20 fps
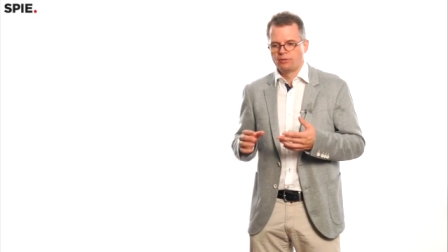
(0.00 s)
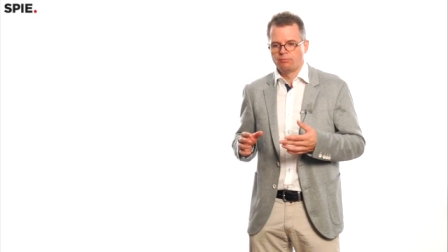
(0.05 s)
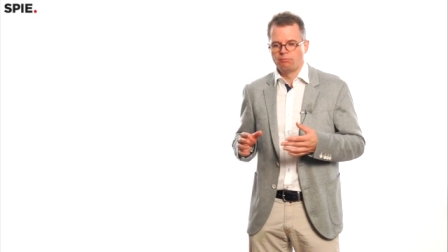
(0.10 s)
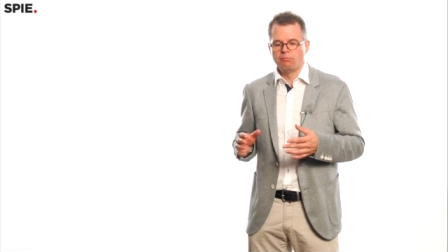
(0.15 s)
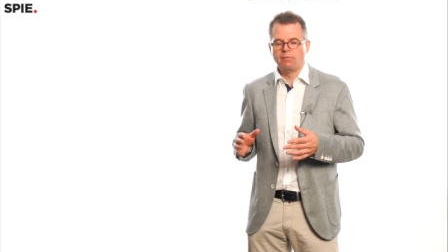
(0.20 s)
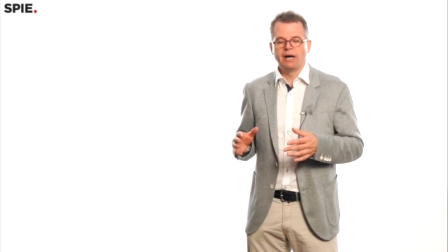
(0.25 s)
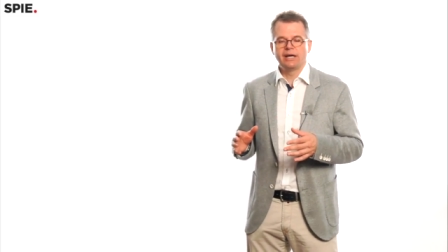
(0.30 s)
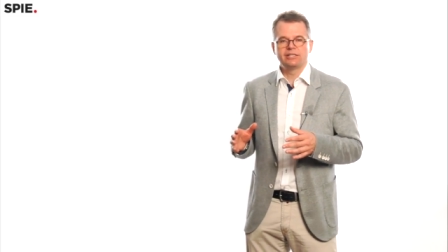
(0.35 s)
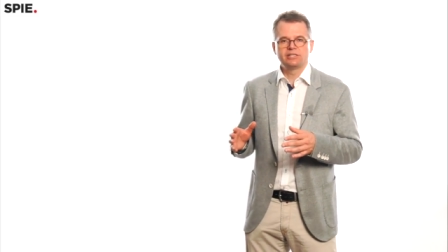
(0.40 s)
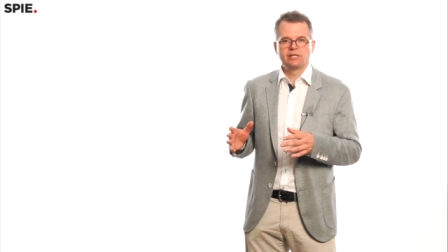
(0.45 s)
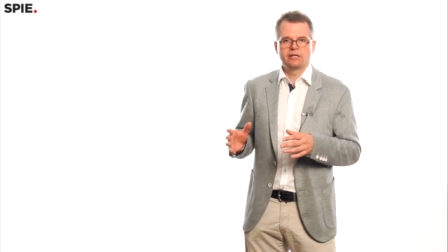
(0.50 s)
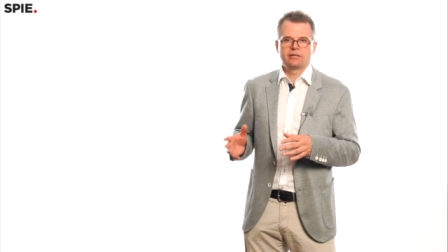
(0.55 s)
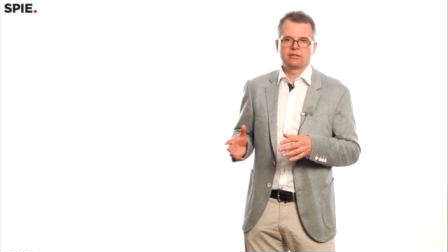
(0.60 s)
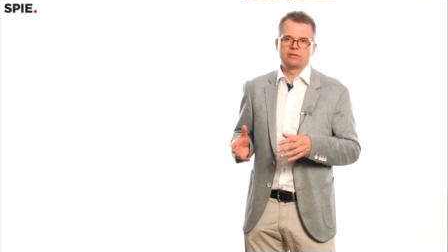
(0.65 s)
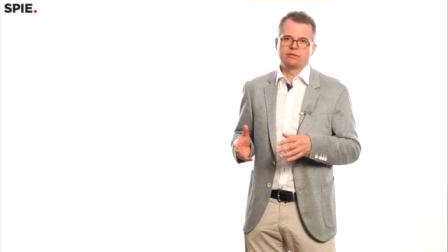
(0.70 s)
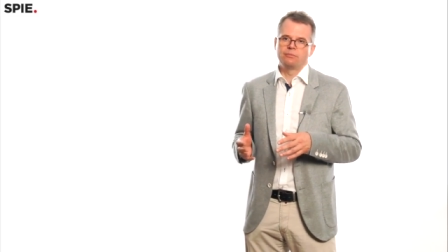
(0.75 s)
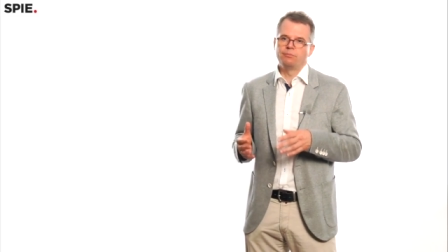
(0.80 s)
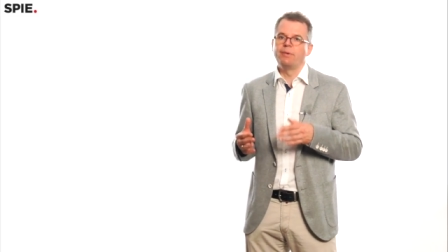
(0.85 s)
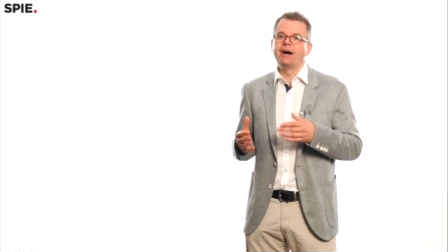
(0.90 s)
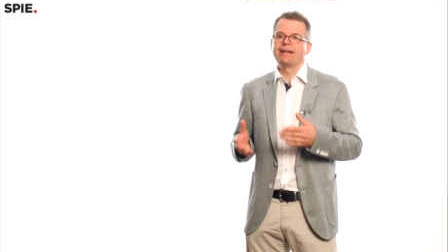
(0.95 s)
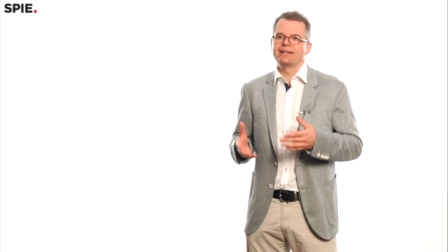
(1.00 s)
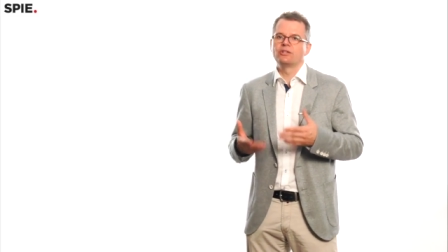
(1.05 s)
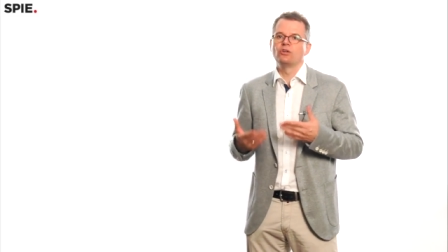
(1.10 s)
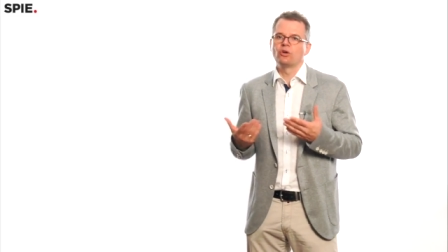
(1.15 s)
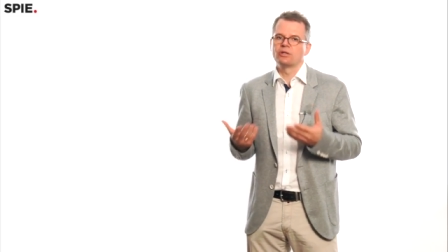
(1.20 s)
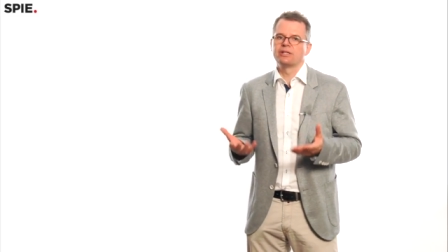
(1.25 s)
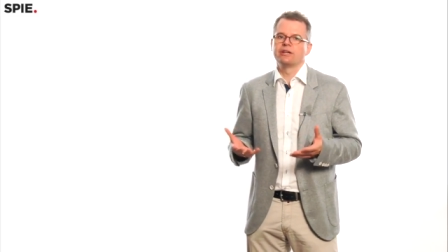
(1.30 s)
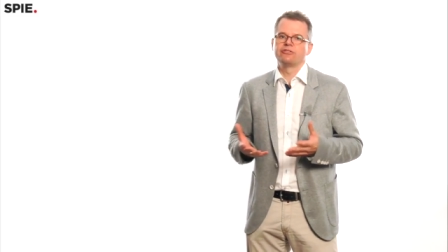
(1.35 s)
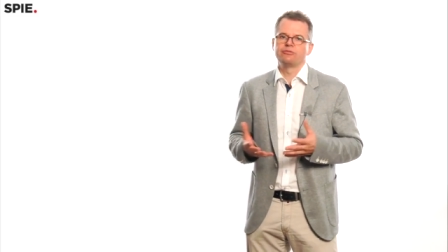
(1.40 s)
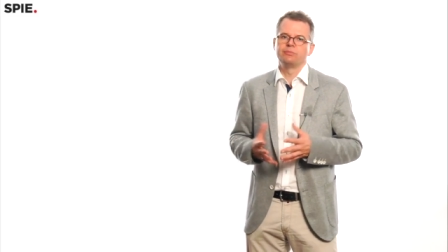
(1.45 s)
might, have, might
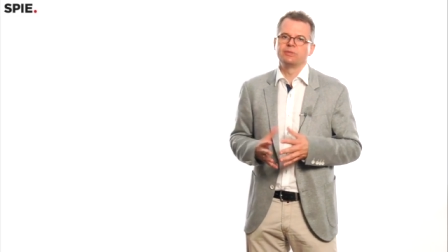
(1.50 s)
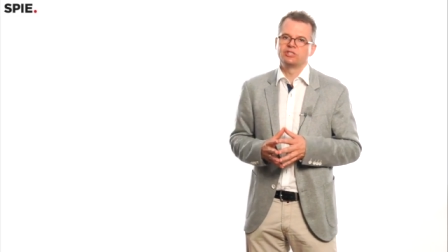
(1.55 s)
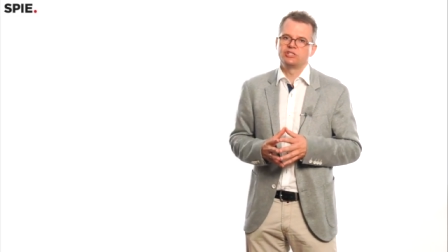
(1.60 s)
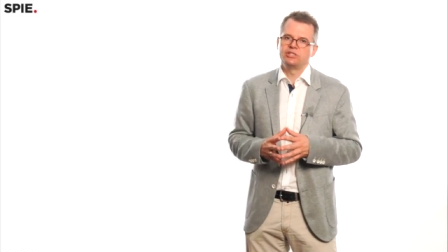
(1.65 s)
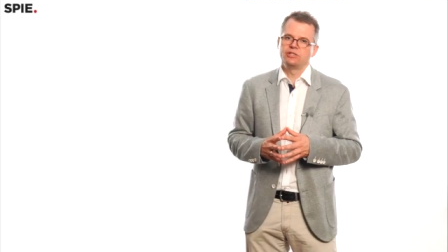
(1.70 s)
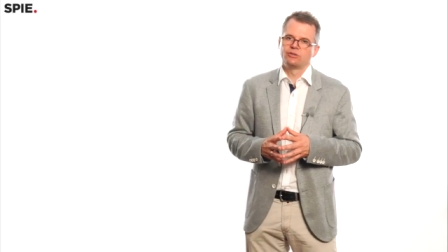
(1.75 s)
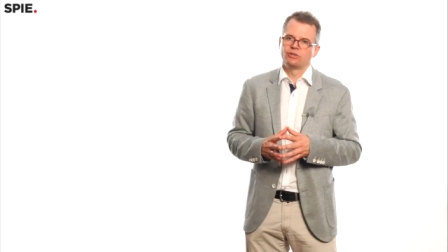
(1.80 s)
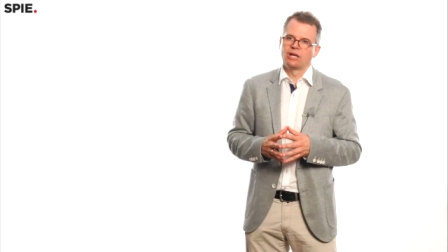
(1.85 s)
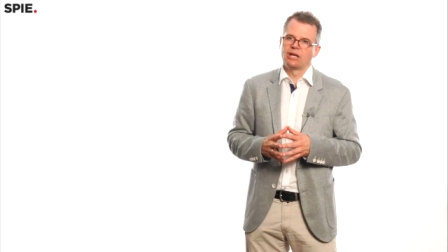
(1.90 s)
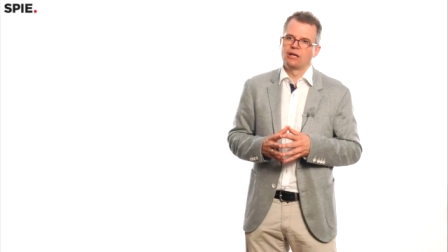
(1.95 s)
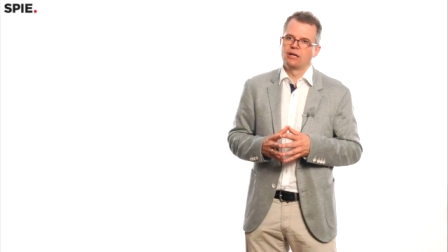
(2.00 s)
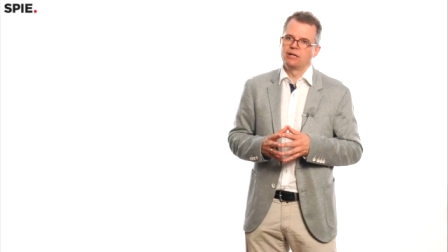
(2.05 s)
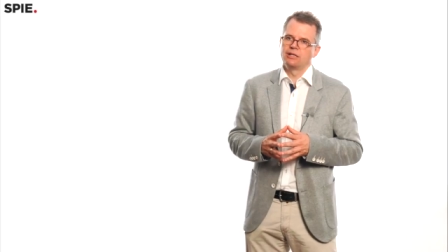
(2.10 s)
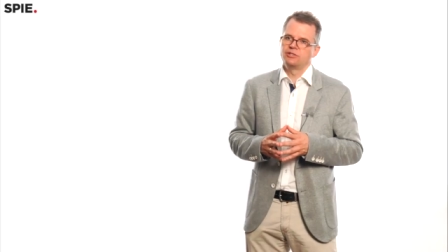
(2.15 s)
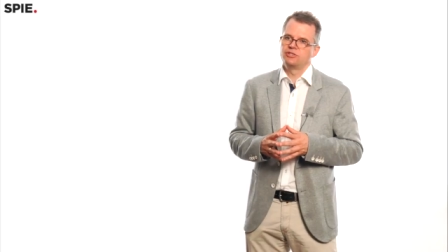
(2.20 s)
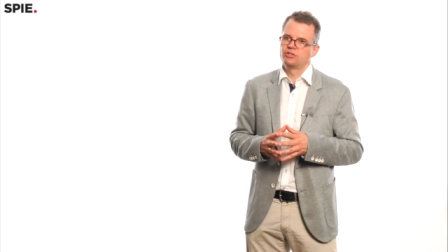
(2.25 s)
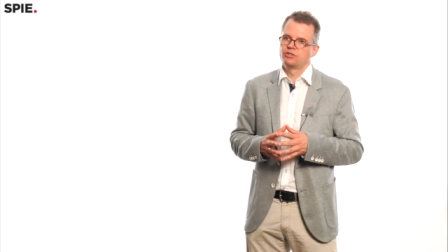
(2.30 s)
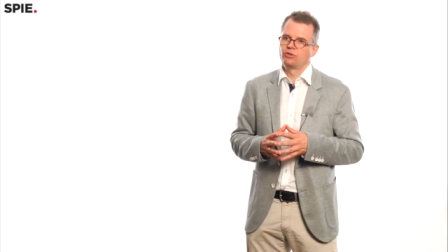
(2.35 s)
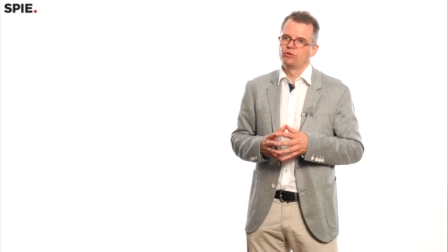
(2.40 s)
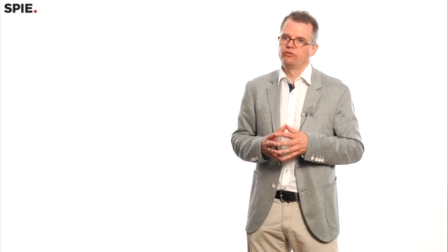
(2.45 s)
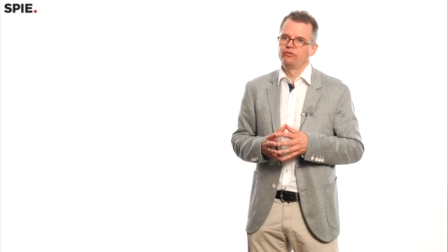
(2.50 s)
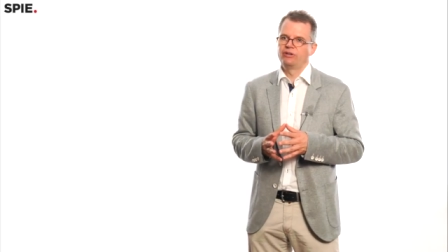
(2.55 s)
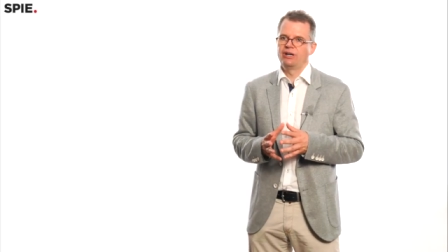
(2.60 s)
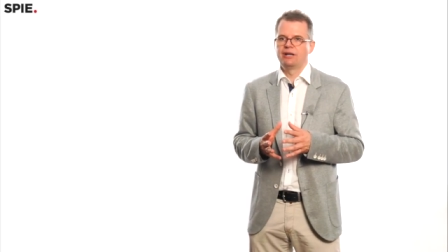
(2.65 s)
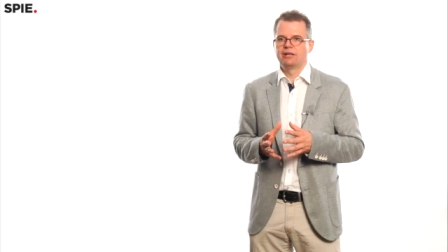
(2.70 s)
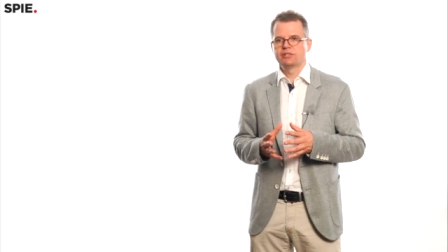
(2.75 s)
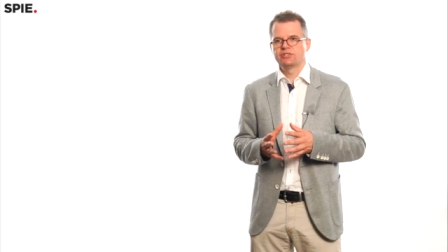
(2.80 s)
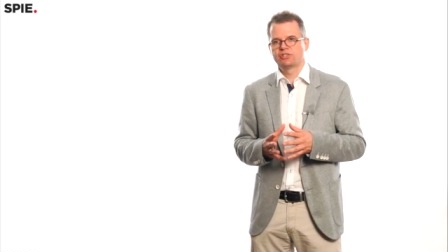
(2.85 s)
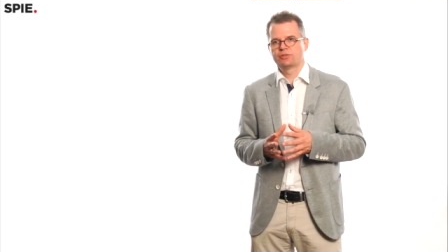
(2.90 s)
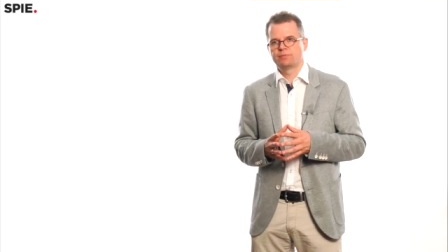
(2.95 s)
not have materialized so
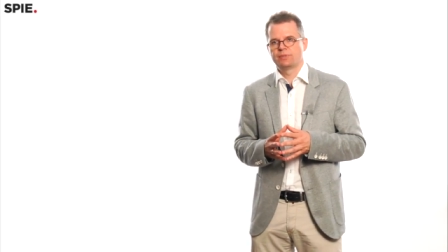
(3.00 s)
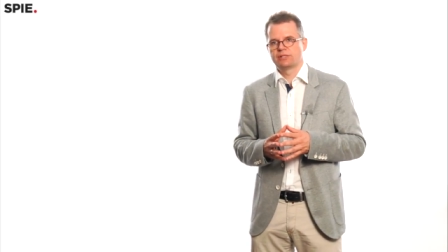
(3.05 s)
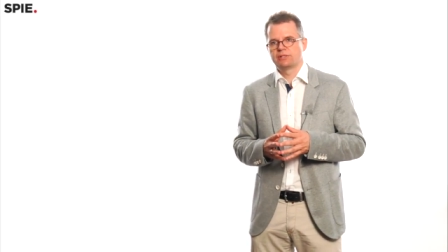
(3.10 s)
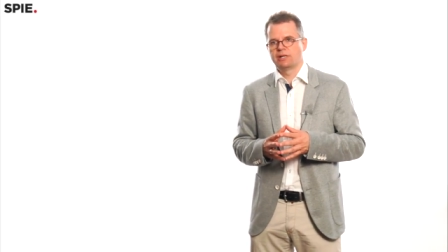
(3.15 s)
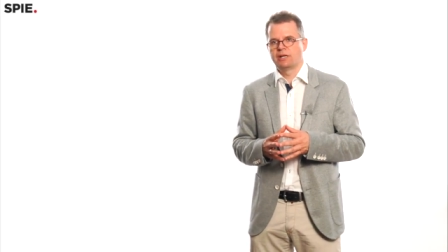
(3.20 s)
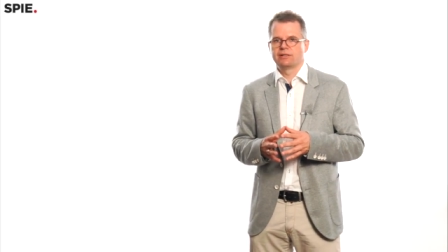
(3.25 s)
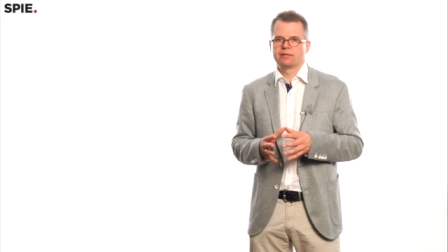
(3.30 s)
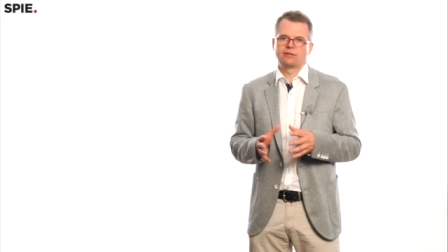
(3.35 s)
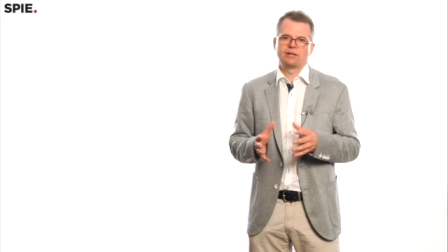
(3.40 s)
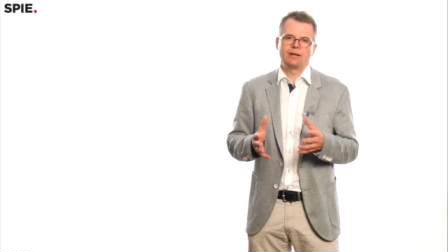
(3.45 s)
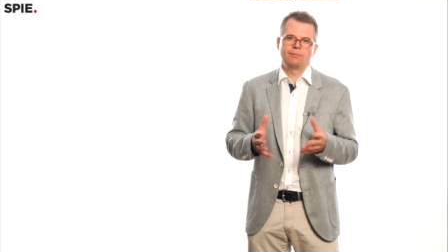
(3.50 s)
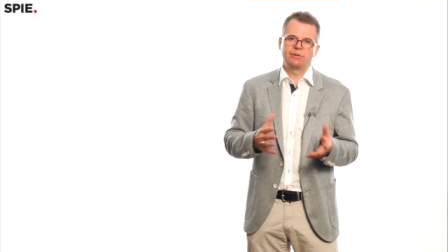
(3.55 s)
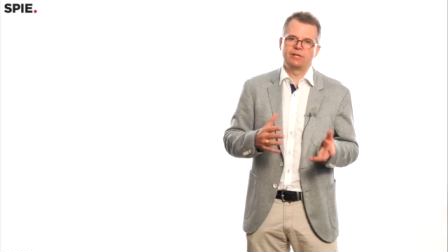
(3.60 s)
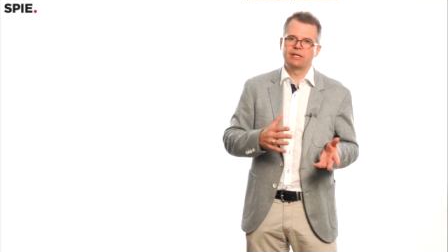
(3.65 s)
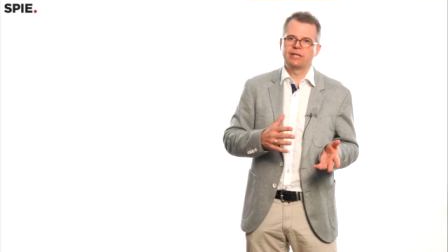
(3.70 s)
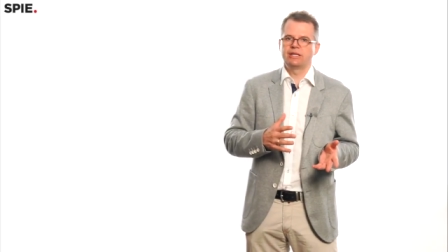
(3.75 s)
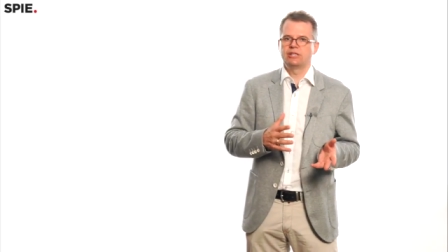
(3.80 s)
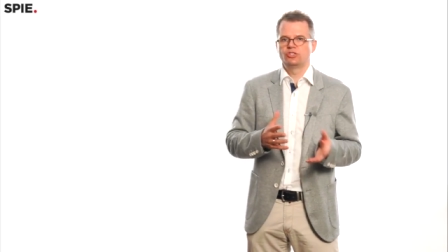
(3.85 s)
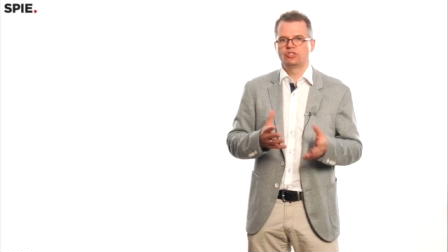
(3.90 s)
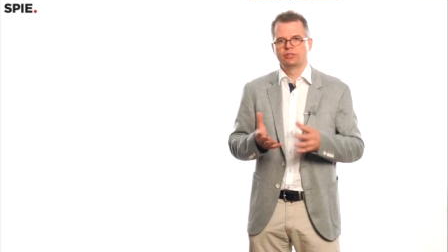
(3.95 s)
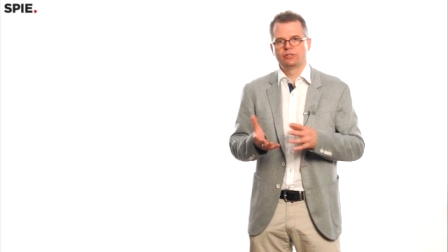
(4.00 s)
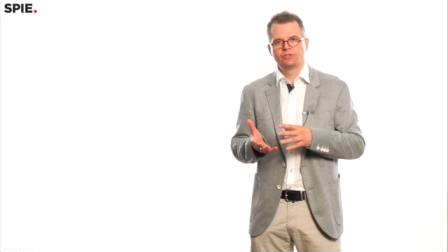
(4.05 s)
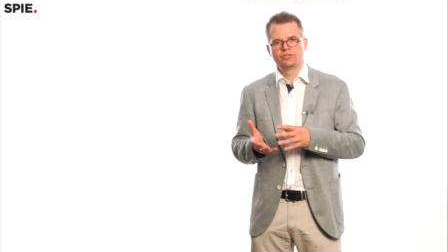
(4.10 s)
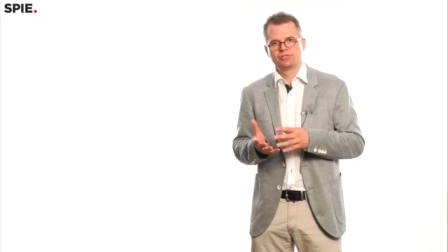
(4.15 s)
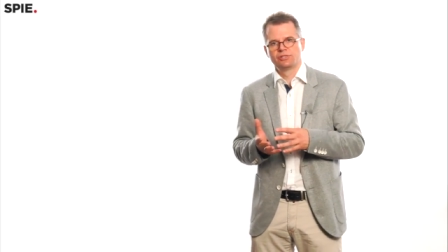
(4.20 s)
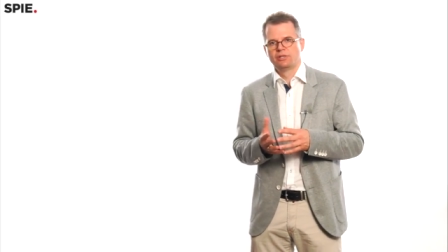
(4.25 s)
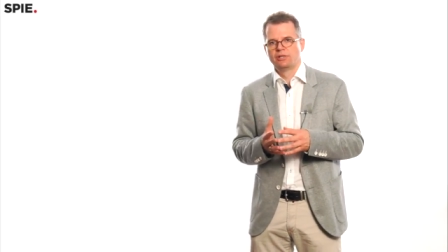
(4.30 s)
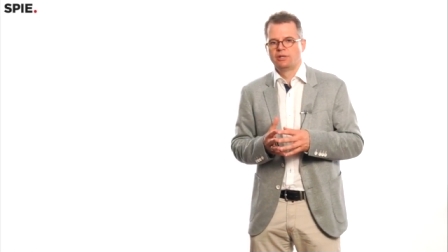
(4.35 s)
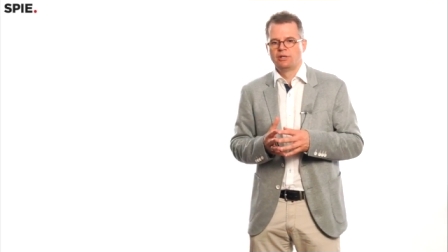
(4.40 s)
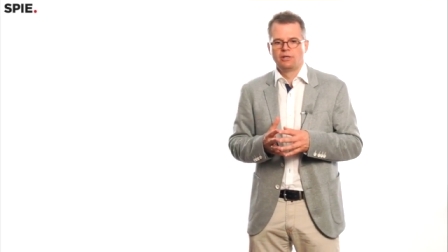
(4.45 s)
fast, but other applications